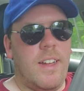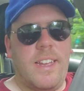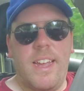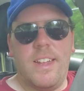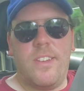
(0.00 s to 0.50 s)

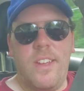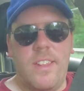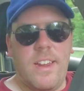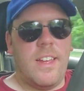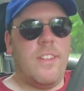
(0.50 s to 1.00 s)
I can't
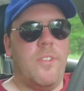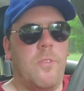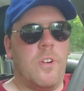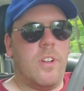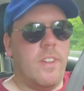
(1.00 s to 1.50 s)
say that I
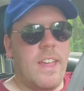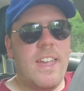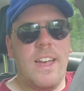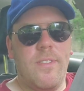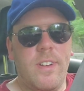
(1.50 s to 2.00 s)
work
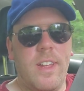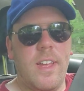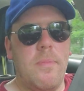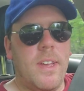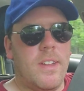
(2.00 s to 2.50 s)
late every
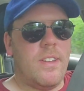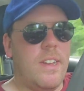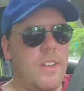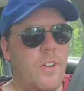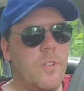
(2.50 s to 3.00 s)
day because
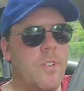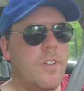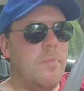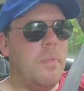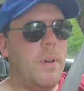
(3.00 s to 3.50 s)
I
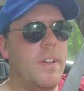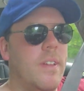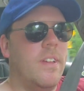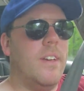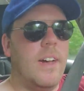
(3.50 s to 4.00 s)
don't, but
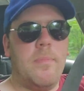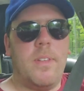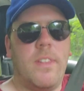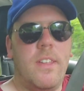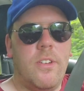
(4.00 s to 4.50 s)

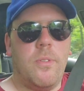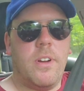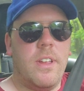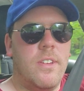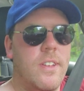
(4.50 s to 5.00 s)
I'm at least
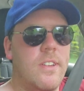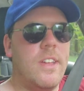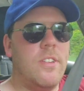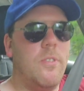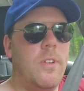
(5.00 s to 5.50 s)
working 6
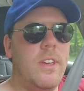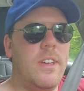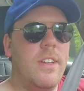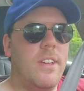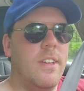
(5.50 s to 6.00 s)
days a
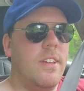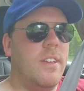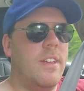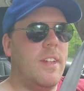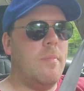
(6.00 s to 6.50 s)
week,
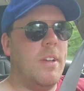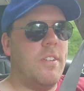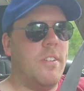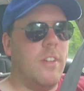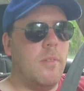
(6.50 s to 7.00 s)
and that
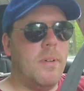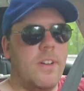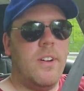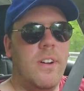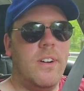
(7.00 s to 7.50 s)
makes it a little
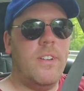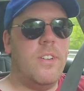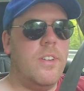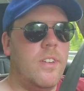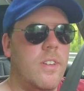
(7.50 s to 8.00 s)
bit hard
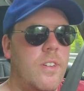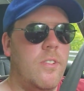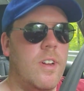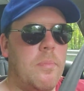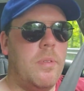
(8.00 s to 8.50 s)
to
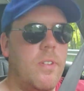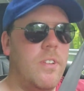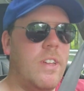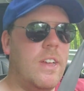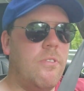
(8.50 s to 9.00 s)
do an
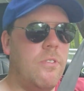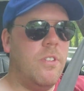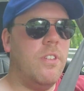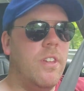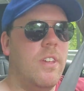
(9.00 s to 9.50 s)
upload schedule